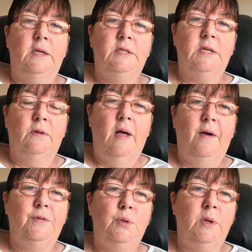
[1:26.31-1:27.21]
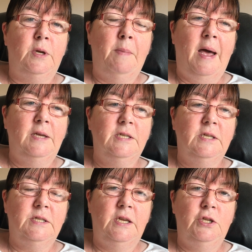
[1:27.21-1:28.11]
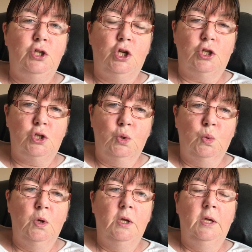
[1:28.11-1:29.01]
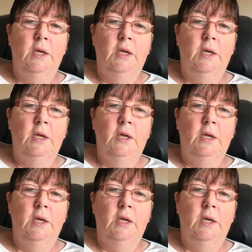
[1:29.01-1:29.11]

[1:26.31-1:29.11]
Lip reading: Still have to wear masks in the church though.